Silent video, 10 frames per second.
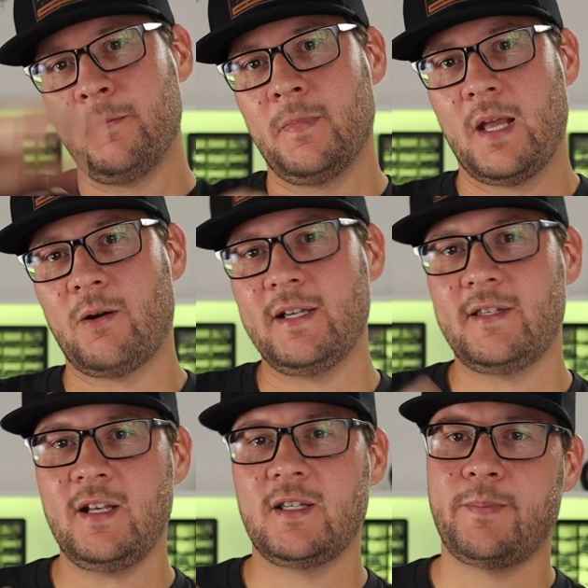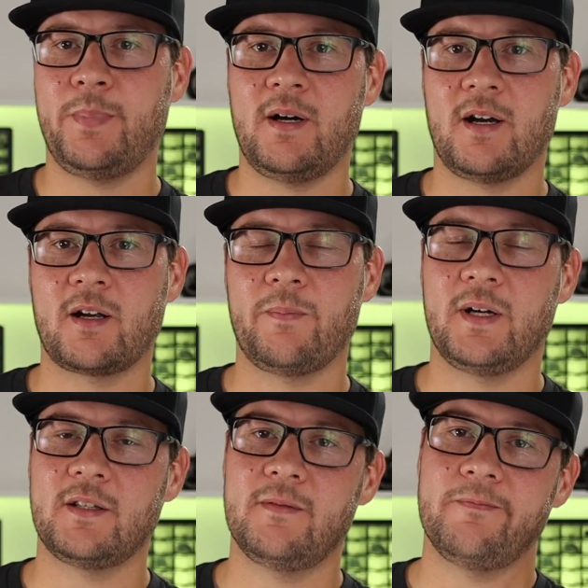Now, I said spark,
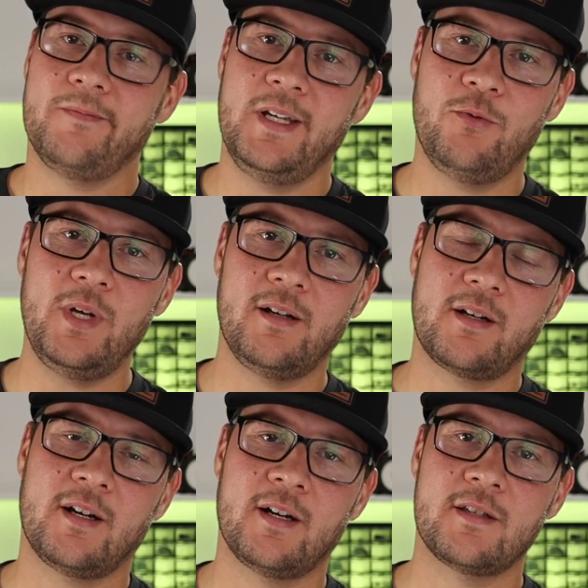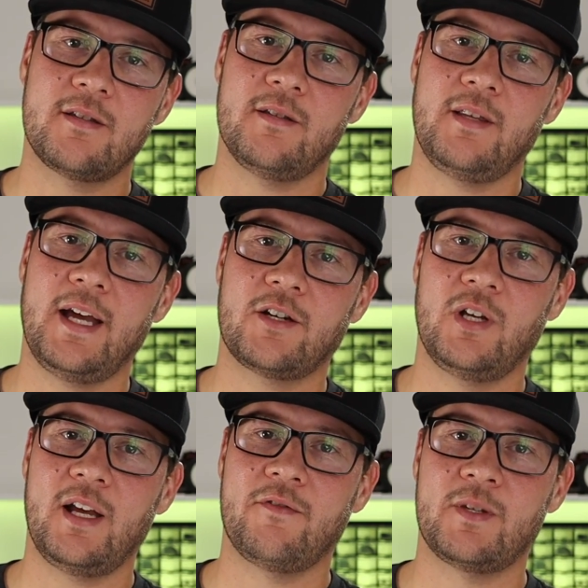but in real cars, they actually
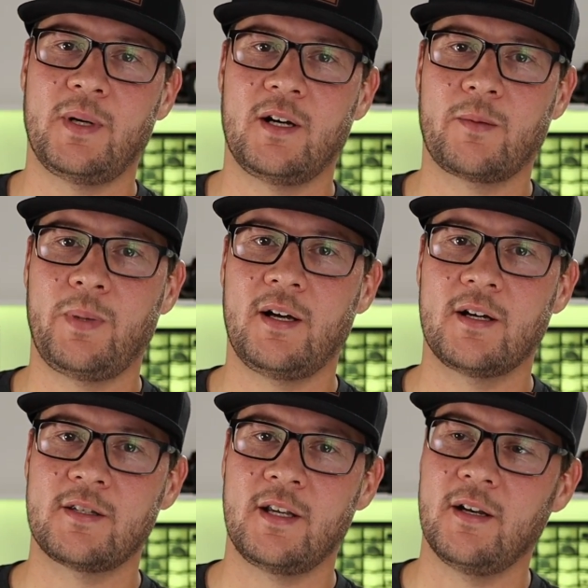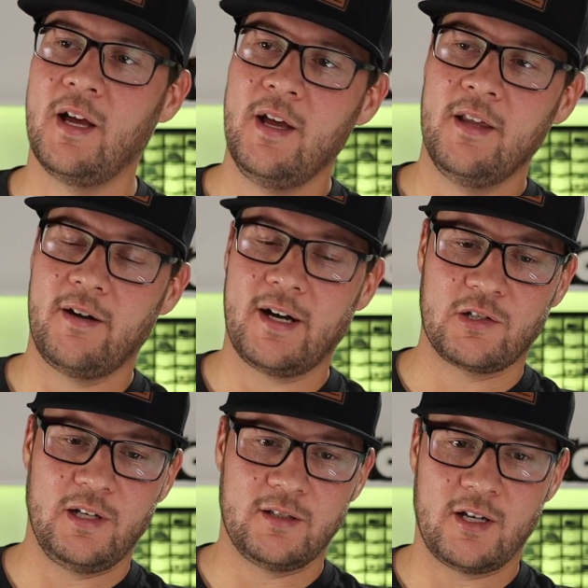have spark plugs and they're
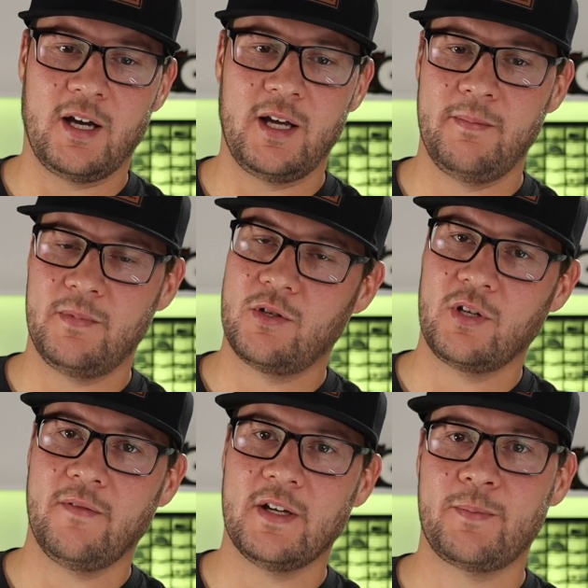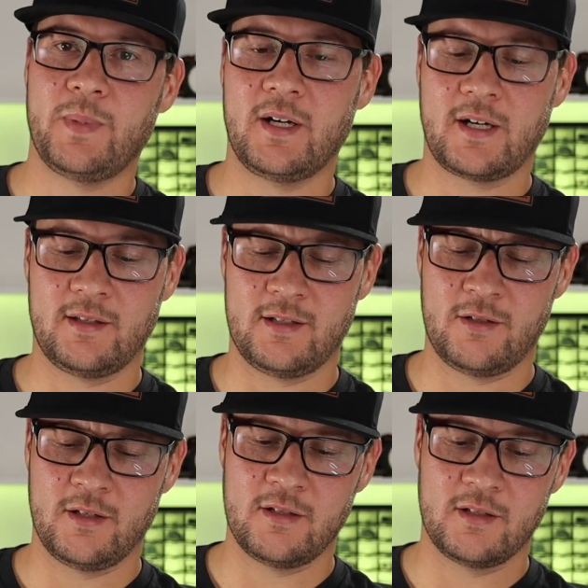actually timed to give a spark at a
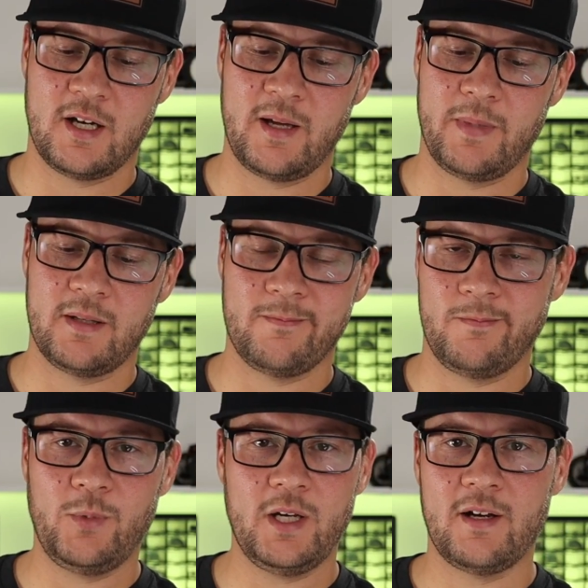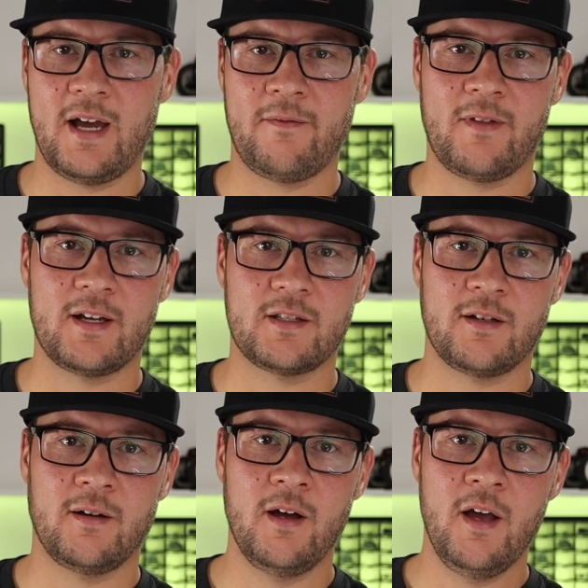certain time, but we don't have that.
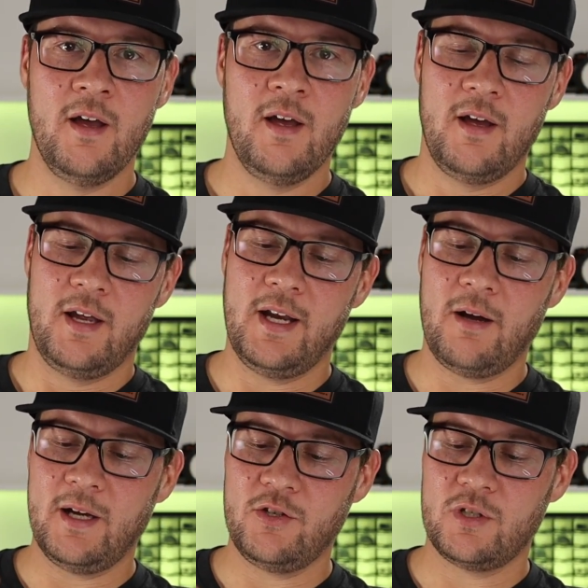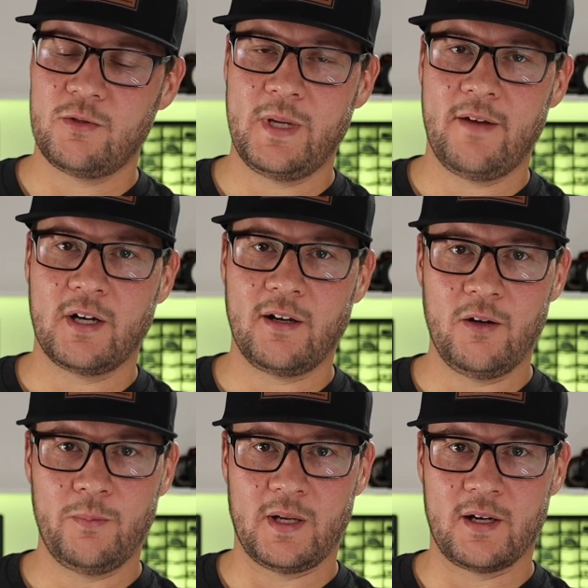So in our engines, we have a glow
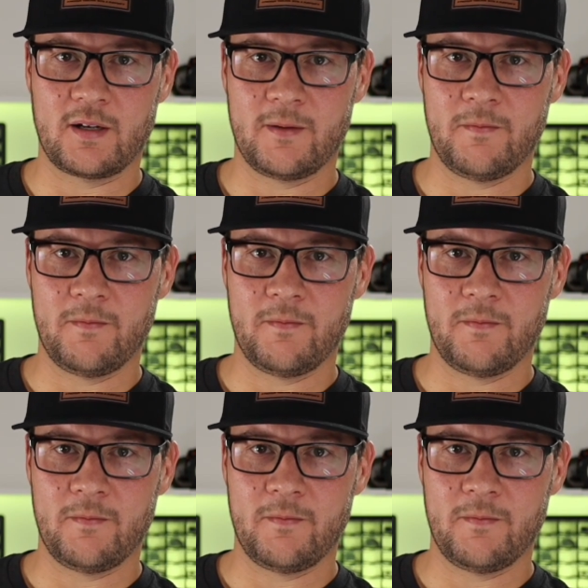plug.